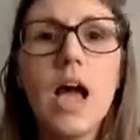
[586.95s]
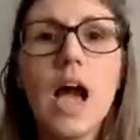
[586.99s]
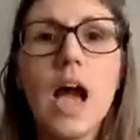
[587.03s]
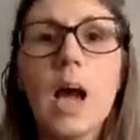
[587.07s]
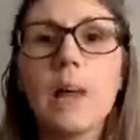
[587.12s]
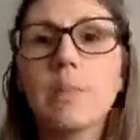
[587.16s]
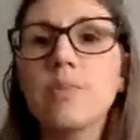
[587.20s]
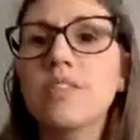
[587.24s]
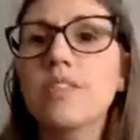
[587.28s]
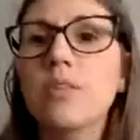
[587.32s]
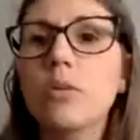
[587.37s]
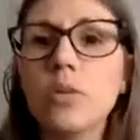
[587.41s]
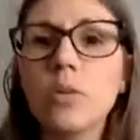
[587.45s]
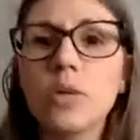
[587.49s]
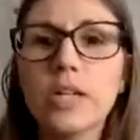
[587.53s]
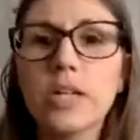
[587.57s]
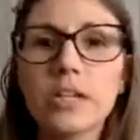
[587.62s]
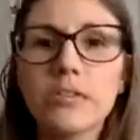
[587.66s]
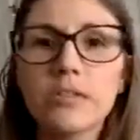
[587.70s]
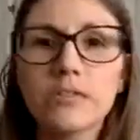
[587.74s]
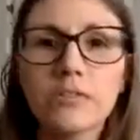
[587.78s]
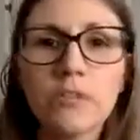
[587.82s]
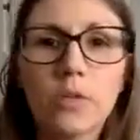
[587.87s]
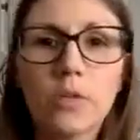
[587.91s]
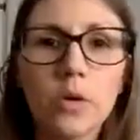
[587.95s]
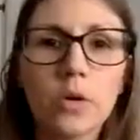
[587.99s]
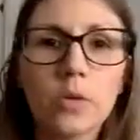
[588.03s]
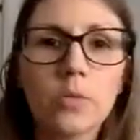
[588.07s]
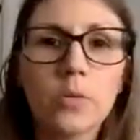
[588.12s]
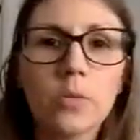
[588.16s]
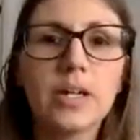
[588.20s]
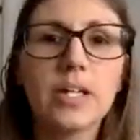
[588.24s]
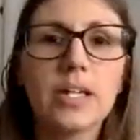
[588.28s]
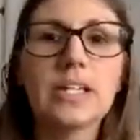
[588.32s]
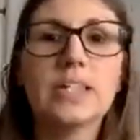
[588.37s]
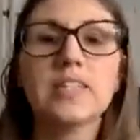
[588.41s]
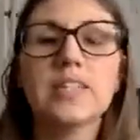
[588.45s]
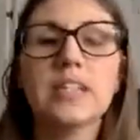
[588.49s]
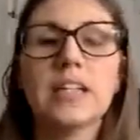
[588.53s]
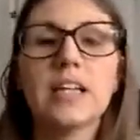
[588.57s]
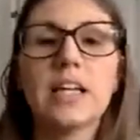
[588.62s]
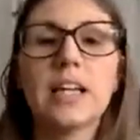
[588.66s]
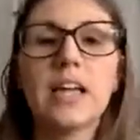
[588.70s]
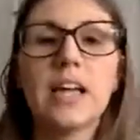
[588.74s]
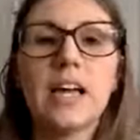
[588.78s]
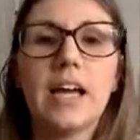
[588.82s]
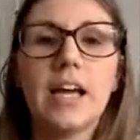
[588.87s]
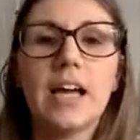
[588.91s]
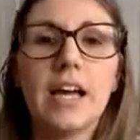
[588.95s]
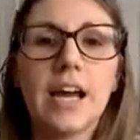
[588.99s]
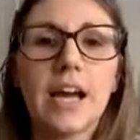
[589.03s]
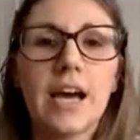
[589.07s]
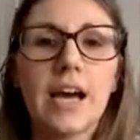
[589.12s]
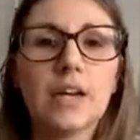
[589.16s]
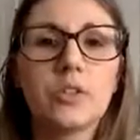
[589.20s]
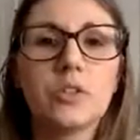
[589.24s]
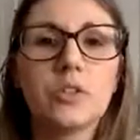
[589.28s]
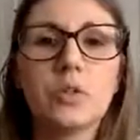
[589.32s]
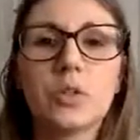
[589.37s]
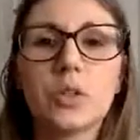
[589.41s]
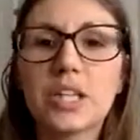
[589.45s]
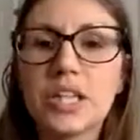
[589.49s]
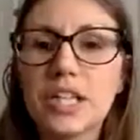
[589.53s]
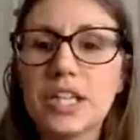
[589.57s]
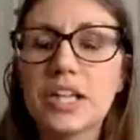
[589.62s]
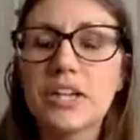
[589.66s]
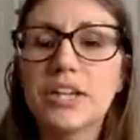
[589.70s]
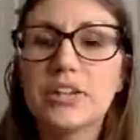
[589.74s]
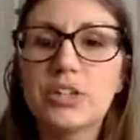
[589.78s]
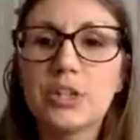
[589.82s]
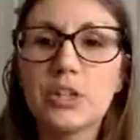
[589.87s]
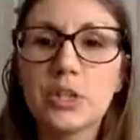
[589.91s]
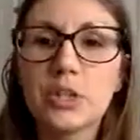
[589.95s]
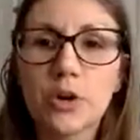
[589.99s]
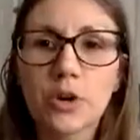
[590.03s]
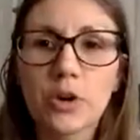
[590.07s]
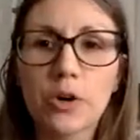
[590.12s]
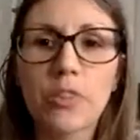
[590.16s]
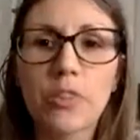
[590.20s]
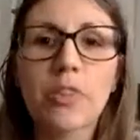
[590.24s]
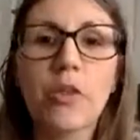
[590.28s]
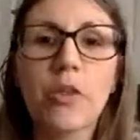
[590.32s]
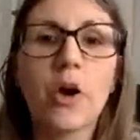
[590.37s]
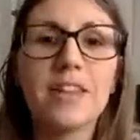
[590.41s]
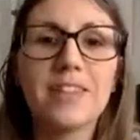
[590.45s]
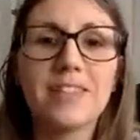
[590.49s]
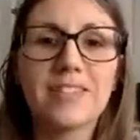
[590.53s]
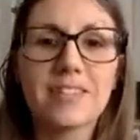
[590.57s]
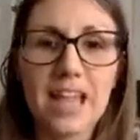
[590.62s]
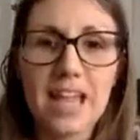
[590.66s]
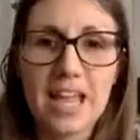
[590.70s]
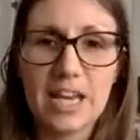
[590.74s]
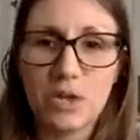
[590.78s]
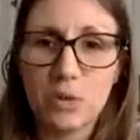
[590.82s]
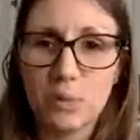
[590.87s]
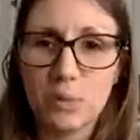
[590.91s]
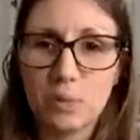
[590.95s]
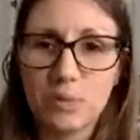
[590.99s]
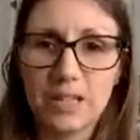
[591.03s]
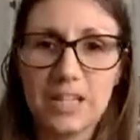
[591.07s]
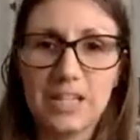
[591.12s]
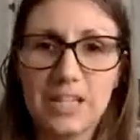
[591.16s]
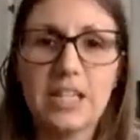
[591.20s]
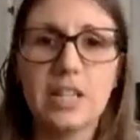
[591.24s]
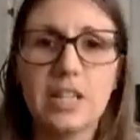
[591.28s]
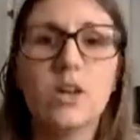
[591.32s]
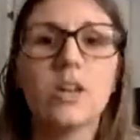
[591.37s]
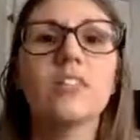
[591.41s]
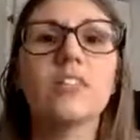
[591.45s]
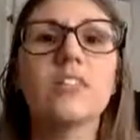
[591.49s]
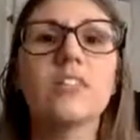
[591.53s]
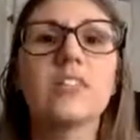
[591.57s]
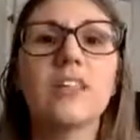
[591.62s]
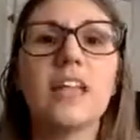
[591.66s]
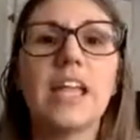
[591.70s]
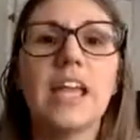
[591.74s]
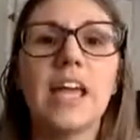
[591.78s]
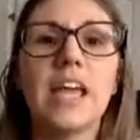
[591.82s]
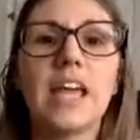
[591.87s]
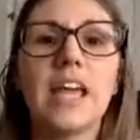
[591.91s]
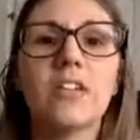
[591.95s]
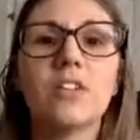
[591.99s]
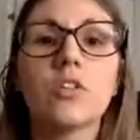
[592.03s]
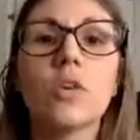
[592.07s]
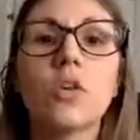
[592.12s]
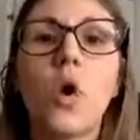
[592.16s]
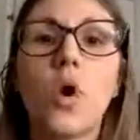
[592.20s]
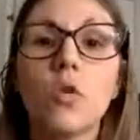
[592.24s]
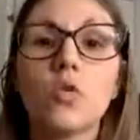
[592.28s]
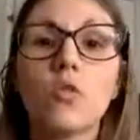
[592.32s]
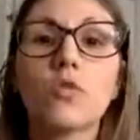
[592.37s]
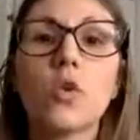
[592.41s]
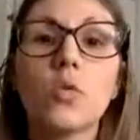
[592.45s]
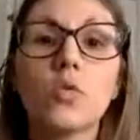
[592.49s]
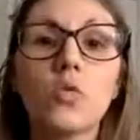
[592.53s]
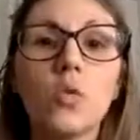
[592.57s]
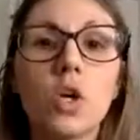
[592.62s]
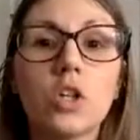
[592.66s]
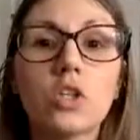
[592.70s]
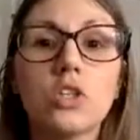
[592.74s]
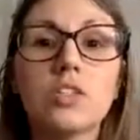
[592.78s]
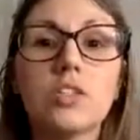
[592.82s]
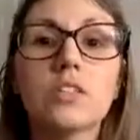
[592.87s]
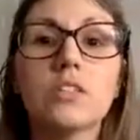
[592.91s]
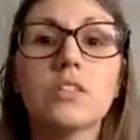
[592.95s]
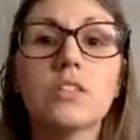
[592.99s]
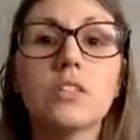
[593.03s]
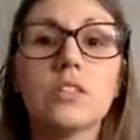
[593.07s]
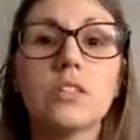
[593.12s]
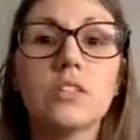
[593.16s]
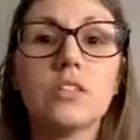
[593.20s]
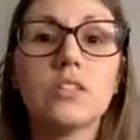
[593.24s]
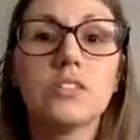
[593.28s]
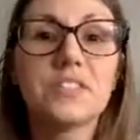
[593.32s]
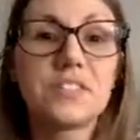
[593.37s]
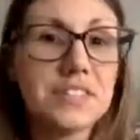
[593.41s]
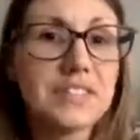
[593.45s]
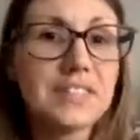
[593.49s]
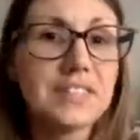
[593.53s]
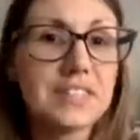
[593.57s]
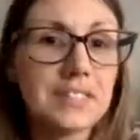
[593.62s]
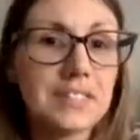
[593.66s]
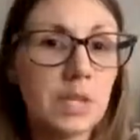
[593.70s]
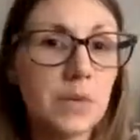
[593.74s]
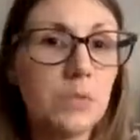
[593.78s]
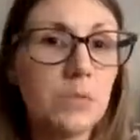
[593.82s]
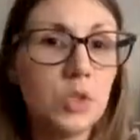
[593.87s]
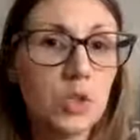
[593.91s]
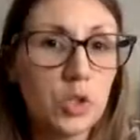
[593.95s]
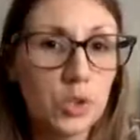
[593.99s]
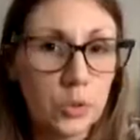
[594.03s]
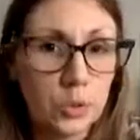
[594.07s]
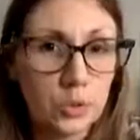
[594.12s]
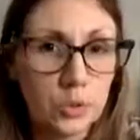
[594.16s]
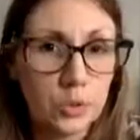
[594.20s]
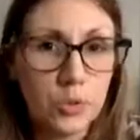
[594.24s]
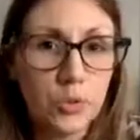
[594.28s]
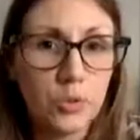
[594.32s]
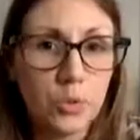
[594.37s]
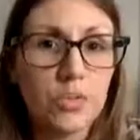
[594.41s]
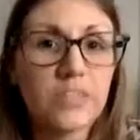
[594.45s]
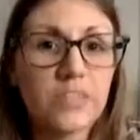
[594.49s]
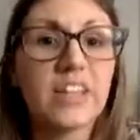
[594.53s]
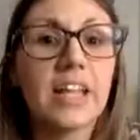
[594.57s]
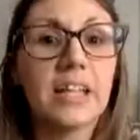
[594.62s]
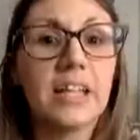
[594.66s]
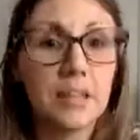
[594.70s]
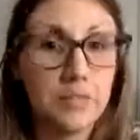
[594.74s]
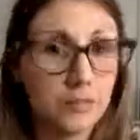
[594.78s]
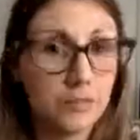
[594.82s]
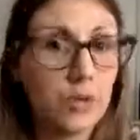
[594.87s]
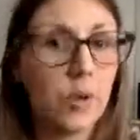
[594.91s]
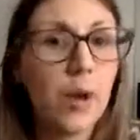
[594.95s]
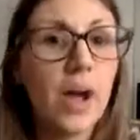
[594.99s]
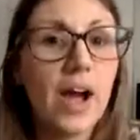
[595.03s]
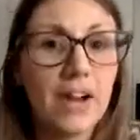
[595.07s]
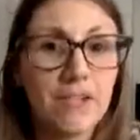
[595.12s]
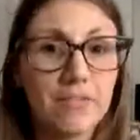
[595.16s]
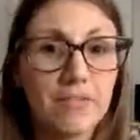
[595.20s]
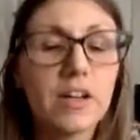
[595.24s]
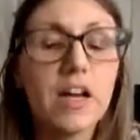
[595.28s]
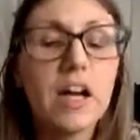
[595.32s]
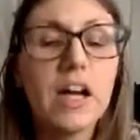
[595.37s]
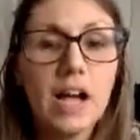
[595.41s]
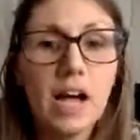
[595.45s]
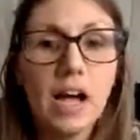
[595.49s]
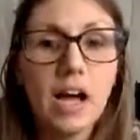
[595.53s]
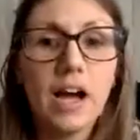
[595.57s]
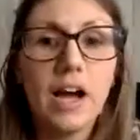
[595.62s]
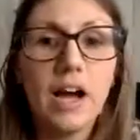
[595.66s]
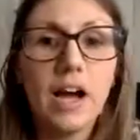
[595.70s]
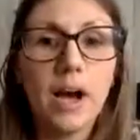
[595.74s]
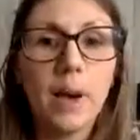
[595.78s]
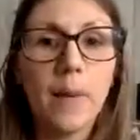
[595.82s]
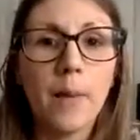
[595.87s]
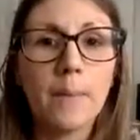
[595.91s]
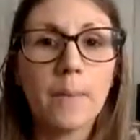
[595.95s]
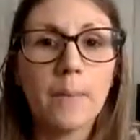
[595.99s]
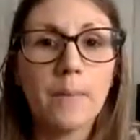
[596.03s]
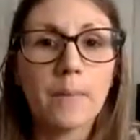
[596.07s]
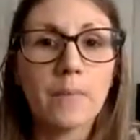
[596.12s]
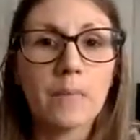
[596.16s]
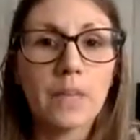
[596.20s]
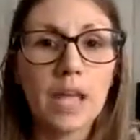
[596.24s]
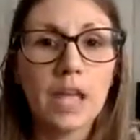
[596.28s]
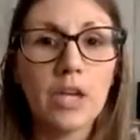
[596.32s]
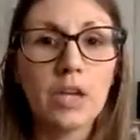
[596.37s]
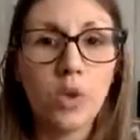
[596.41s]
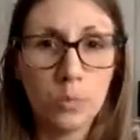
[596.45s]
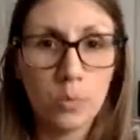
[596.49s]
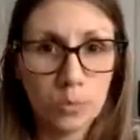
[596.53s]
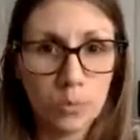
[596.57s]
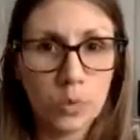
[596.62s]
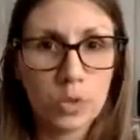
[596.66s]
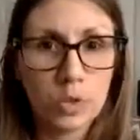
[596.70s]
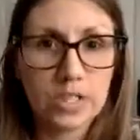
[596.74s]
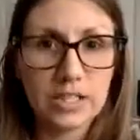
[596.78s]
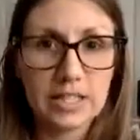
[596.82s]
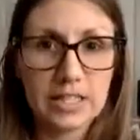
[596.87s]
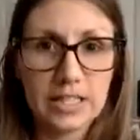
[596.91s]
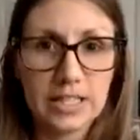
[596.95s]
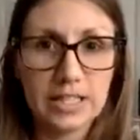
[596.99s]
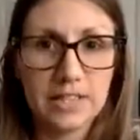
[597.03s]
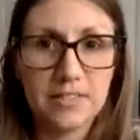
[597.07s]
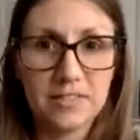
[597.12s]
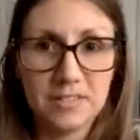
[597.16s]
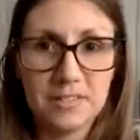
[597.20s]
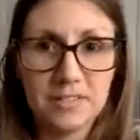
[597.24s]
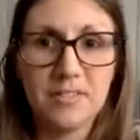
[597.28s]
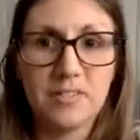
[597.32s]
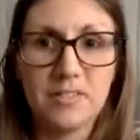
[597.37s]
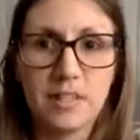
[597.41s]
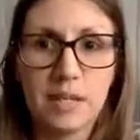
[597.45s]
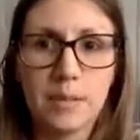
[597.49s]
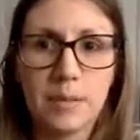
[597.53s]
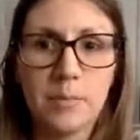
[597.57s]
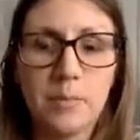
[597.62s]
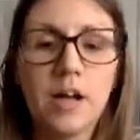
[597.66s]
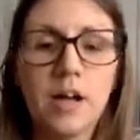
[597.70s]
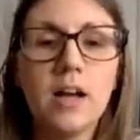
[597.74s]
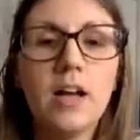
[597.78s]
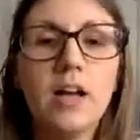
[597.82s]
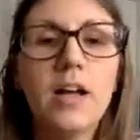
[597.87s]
I'm so looking forward to hear your thoughts and opinions, and also what system you use, and if you have an onboarding system.